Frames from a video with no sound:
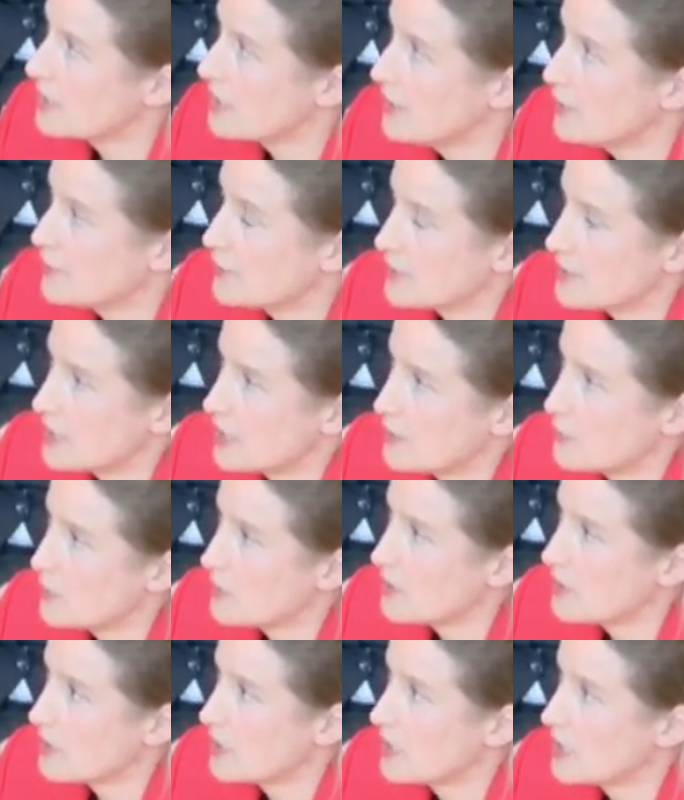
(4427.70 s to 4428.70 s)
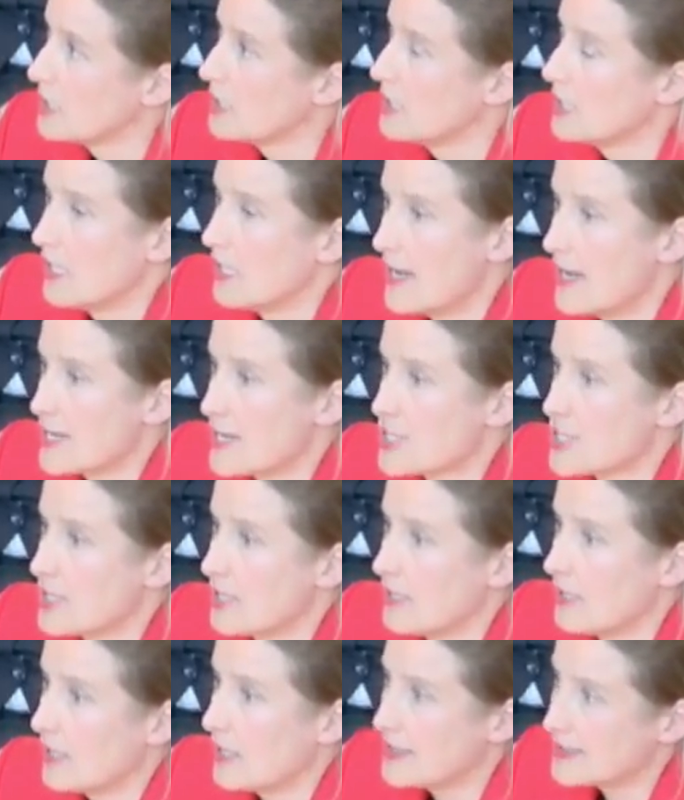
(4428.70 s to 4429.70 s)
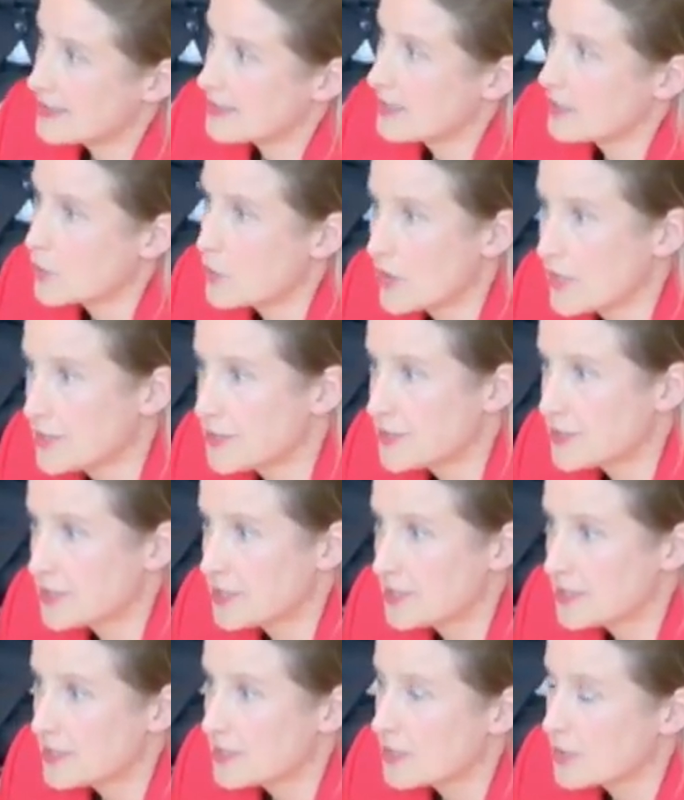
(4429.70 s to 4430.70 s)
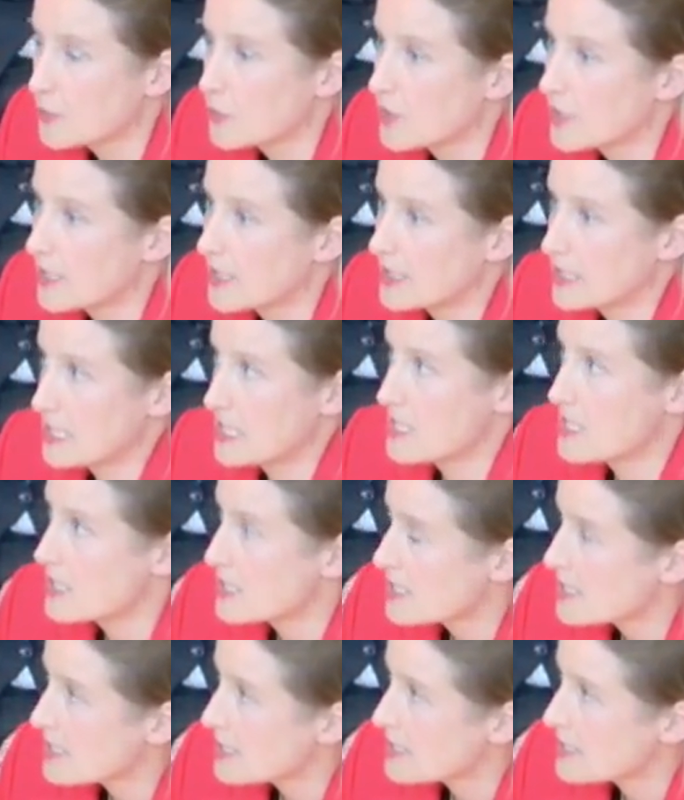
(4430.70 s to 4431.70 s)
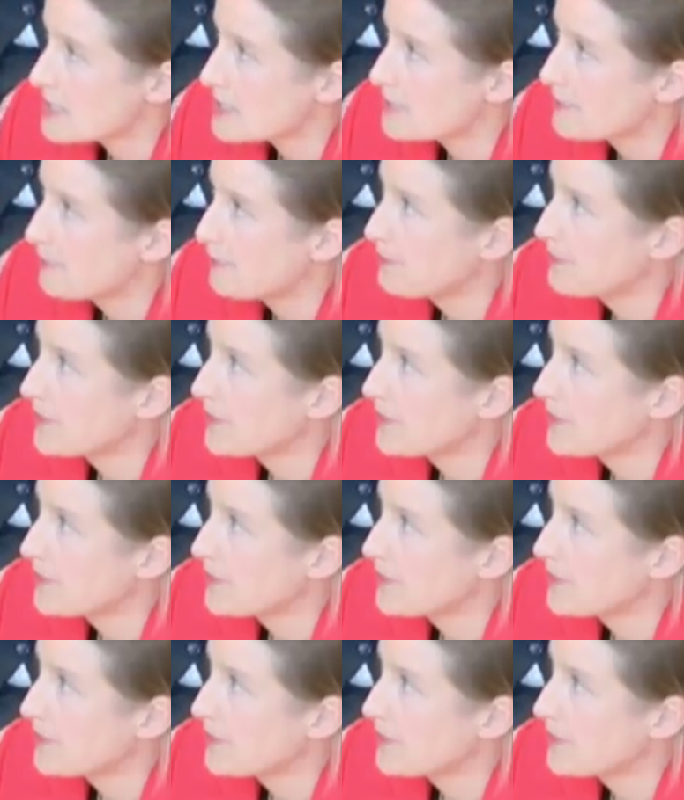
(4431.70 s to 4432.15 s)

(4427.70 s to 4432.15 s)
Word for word: as if they were actually asking questions and were getting answers.